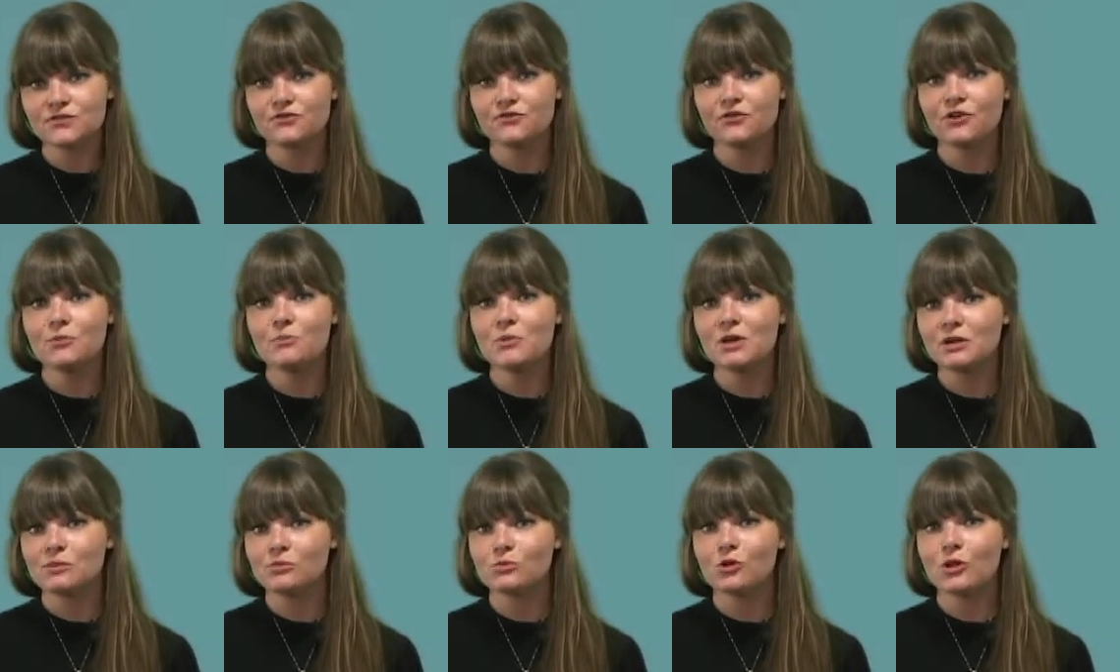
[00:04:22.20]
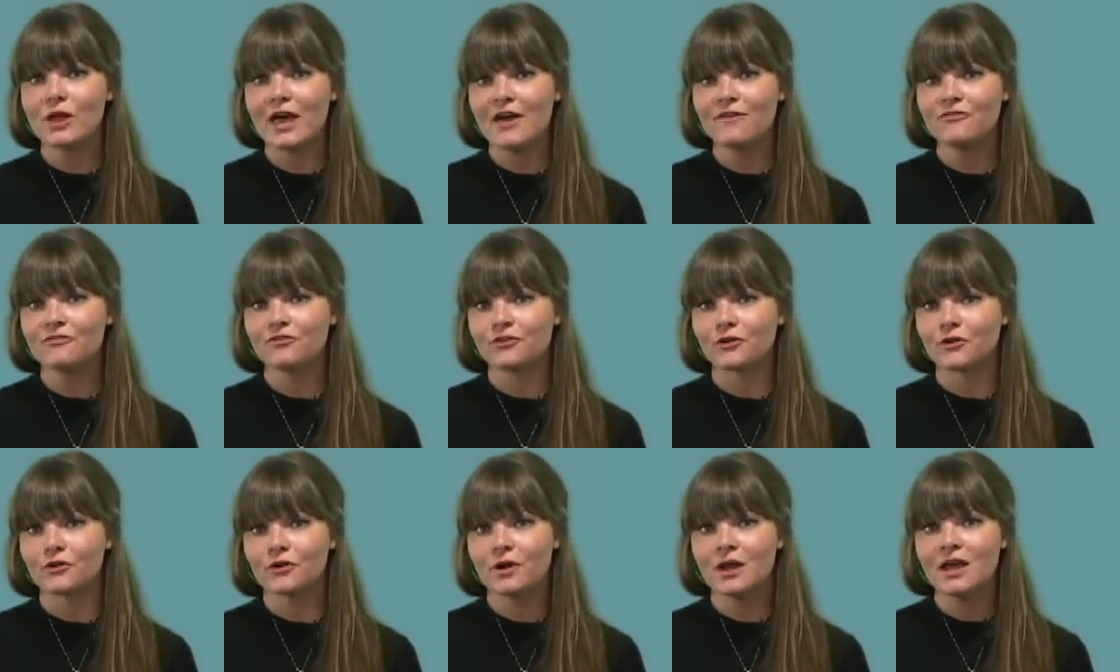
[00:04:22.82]
for minimal
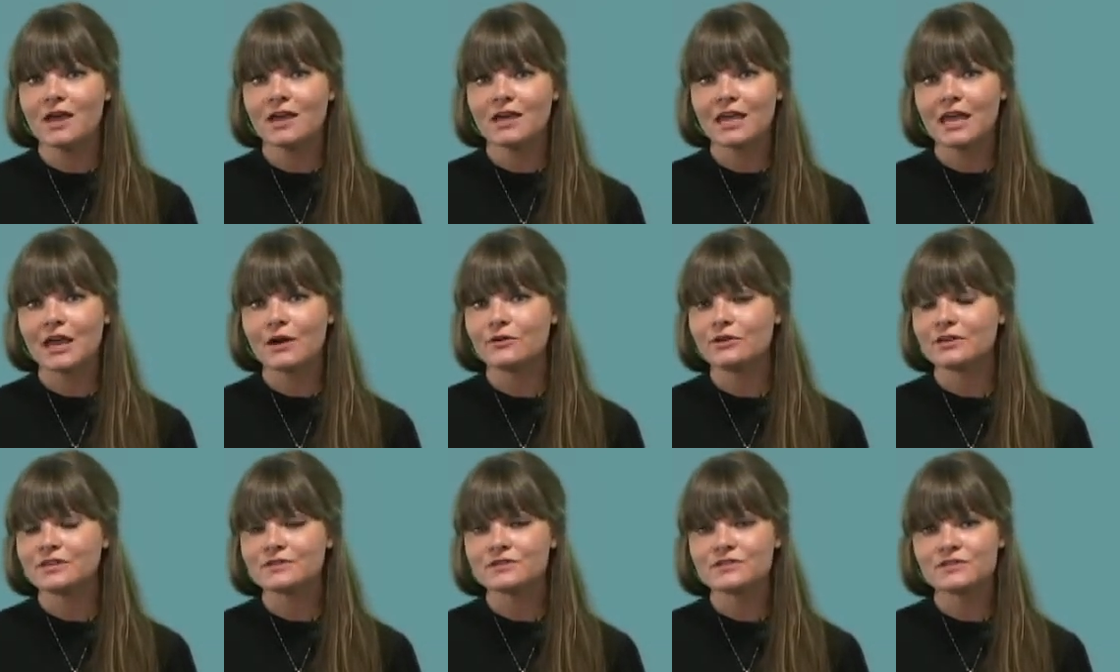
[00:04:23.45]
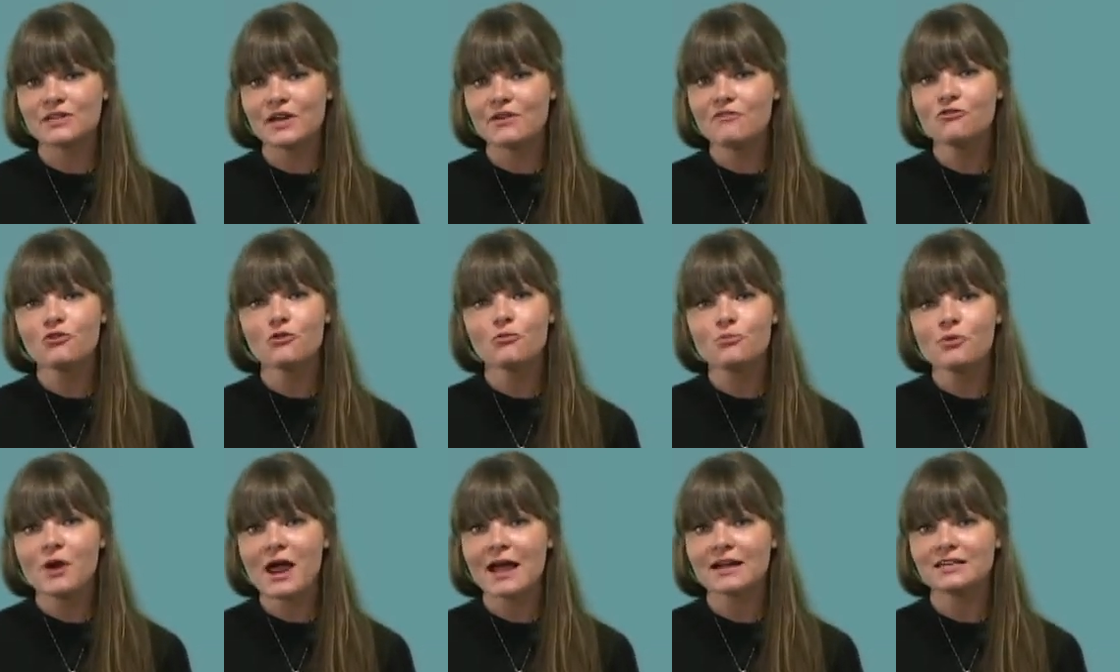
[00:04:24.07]
effort carrying
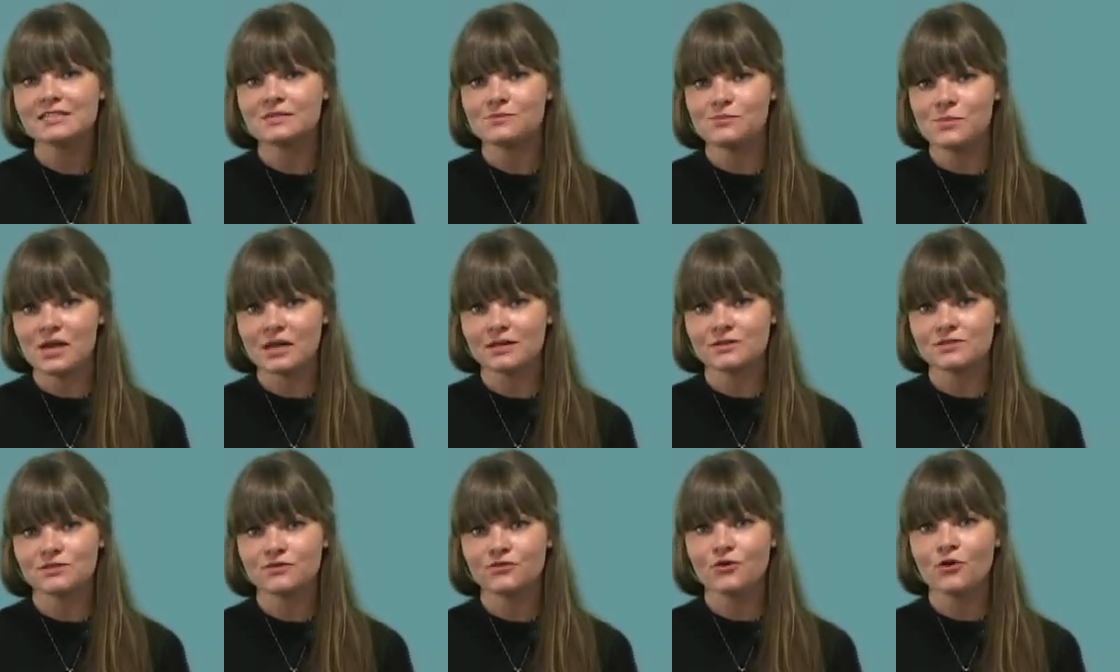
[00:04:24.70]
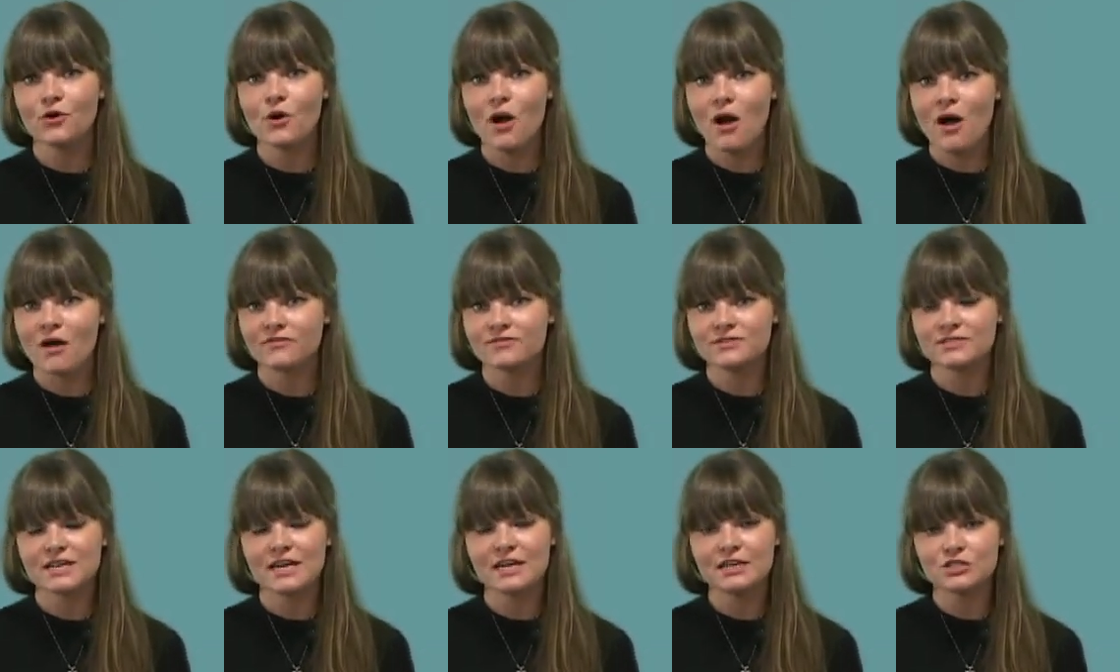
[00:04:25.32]
several Practi-Mans for
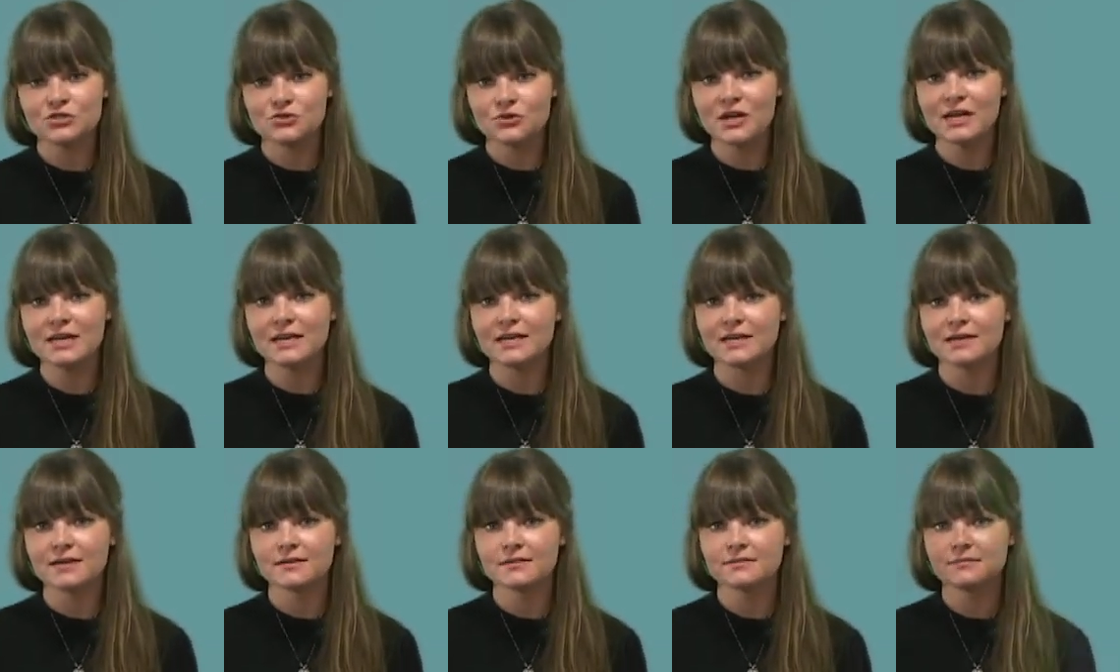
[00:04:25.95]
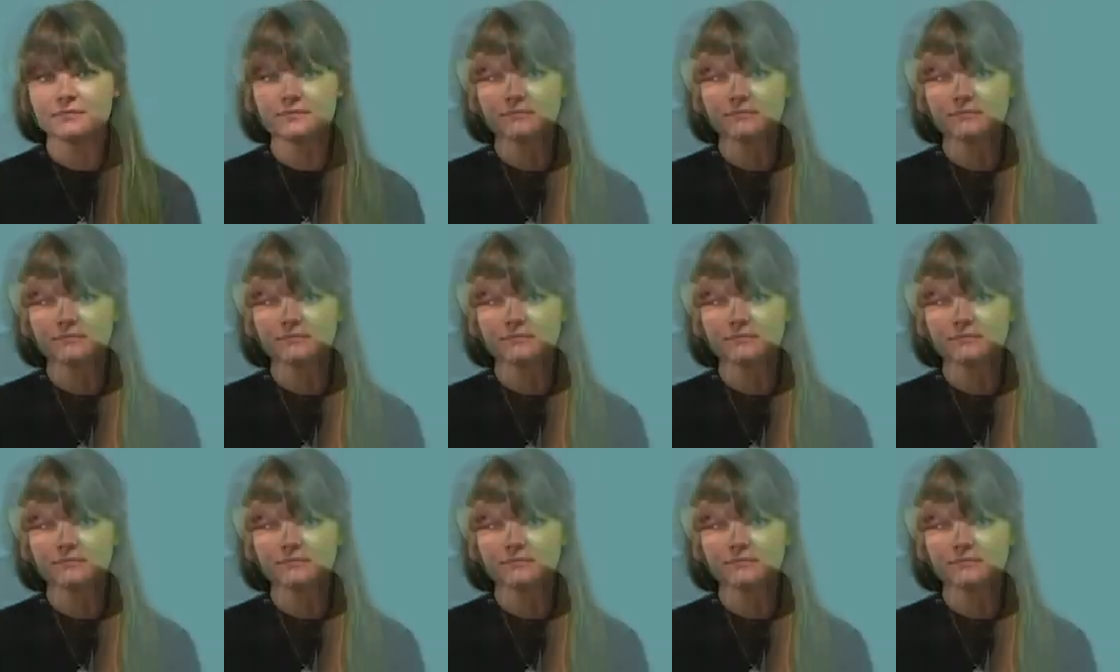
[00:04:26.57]
off-site training.